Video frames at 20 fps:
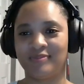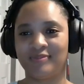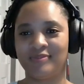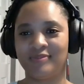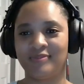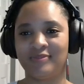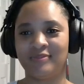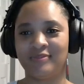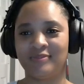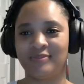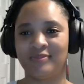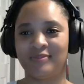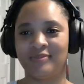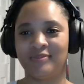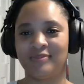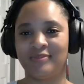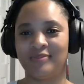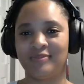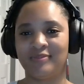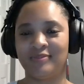
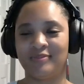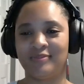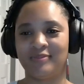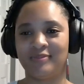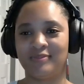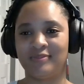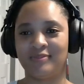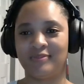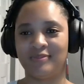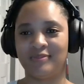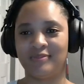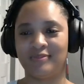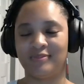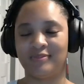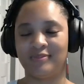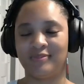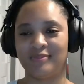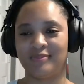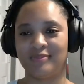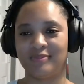
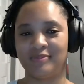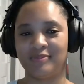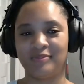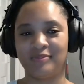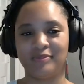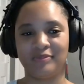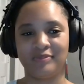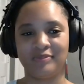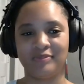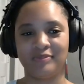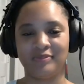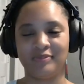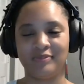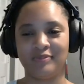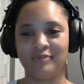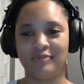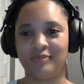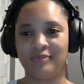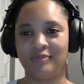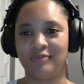
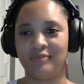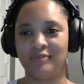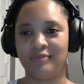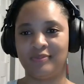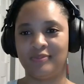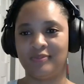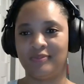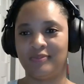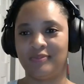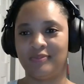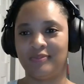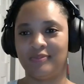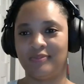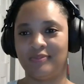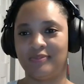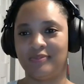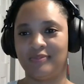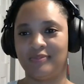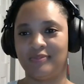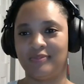
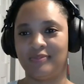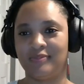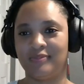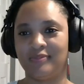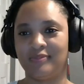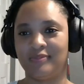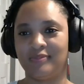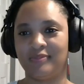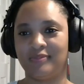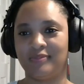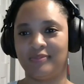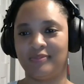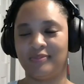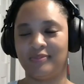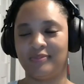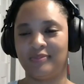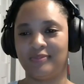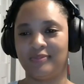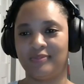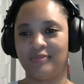
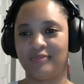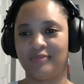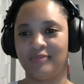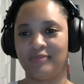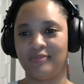This person isn't speaking.